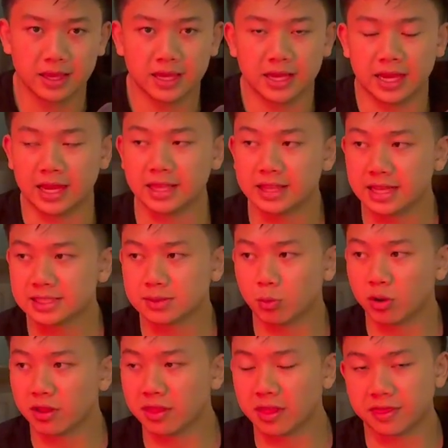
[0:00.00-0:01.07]
And that's
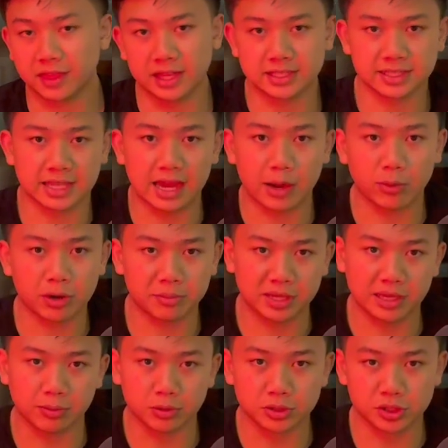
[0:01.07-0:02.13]
one of the things that I want to be
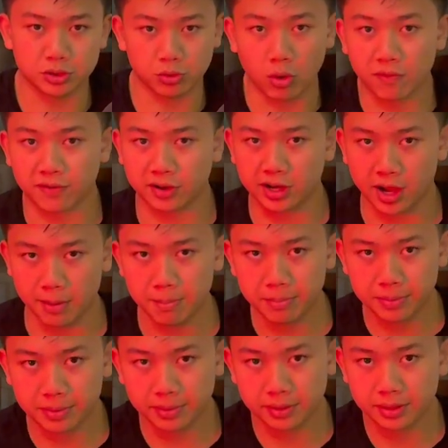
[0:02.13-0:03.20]
able to overcome
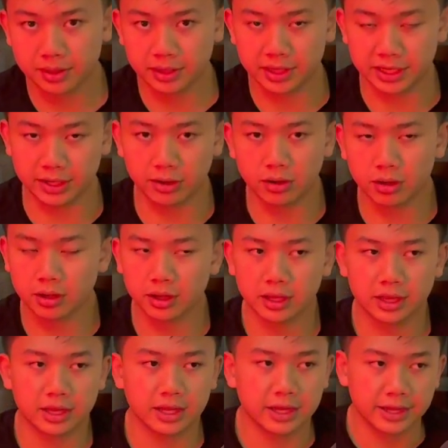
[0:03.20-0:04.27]
here
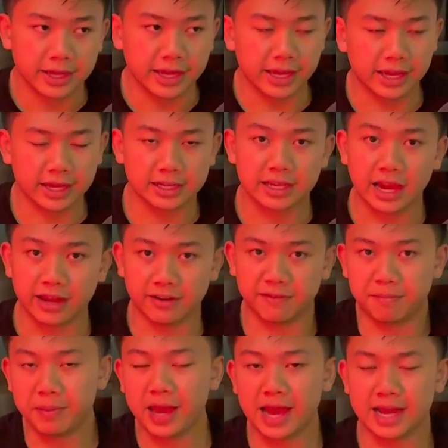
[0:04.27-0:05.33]
and kind
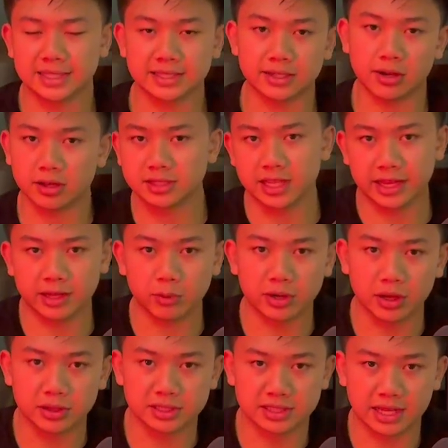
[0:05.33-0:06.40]
of pass it on to anyone
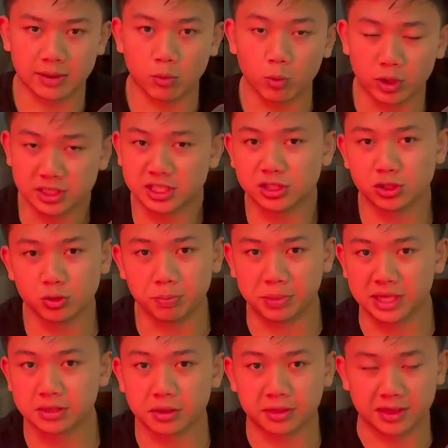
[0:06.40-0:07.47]
else that wants to do
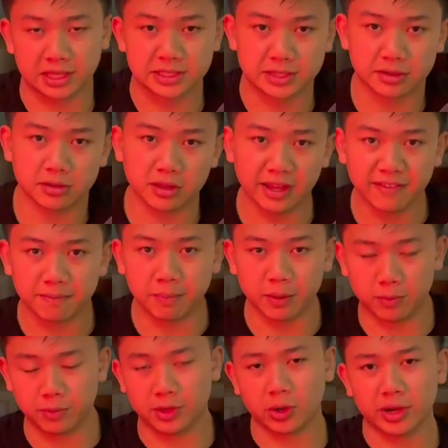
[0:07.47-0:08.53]
bigger things in their life,
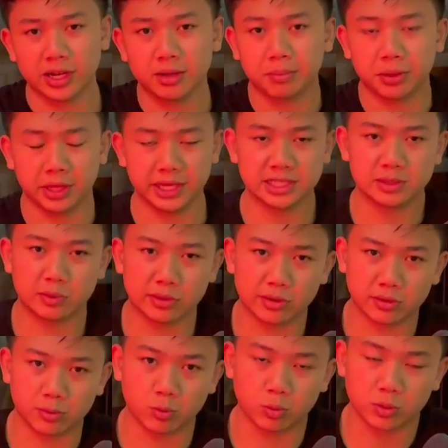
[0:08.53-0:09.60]
but they're in a place where
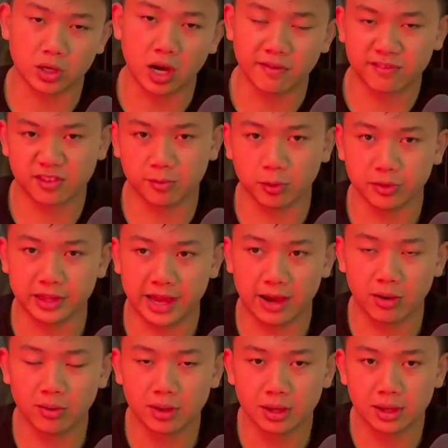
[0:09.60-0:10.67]
they're comfortable
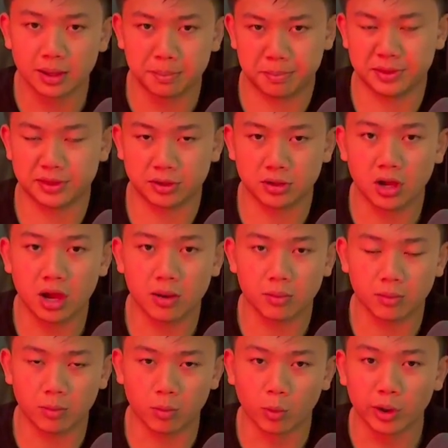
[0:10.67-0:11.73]
now, but they're not
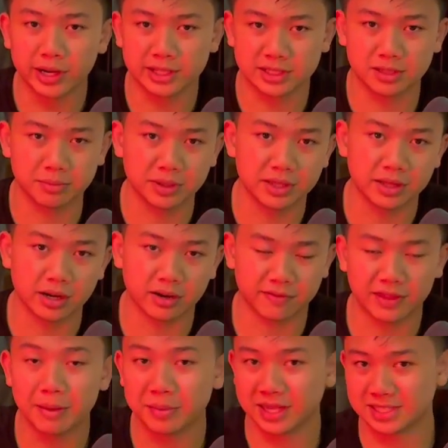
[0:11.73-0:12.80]
wanting to be there. If
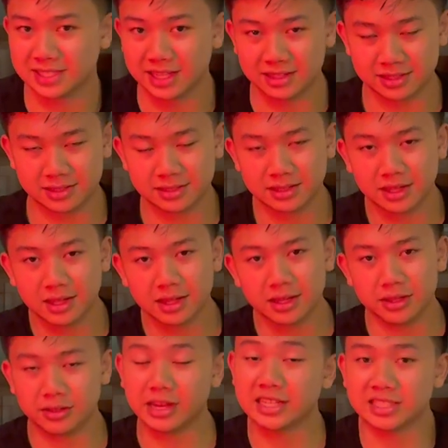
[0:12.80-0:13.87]
that makes sense,
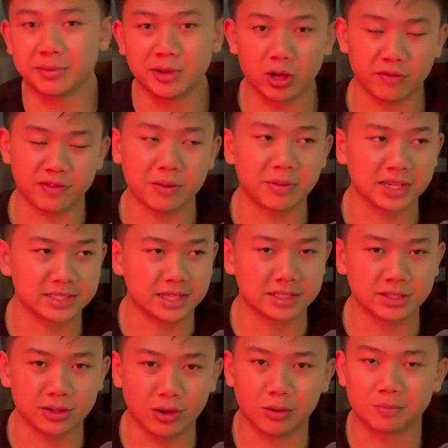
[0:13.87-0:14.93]
you guys, let me know if that makes sense
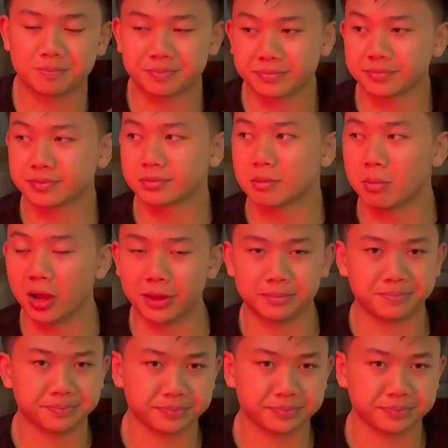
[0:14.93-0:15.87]
at all. But